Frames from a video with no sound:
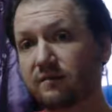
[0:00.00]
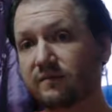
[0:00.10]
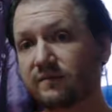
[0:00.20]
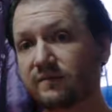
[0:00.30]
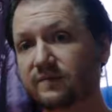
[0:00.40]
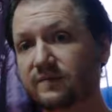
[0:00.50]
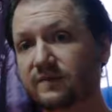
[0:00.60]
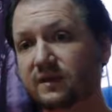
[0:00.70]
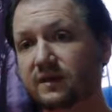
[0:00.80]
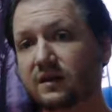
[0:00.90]

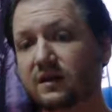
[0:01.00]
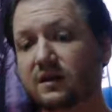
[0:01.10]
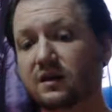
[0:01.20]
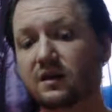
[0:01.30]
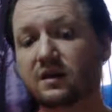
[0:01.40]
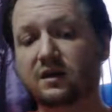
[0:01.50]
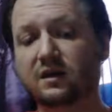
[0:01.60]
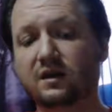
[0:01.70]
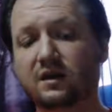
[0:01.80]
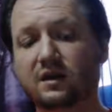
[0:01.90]

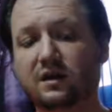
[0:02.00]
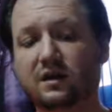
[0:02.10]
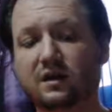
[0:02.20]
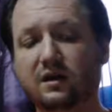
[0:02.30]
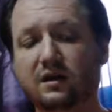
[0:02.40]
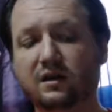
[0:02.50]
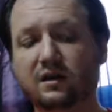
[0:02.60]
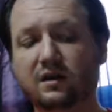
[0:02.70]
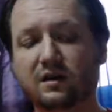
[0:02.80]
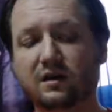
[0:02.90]

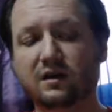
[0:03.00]
No one is speaking in this clip.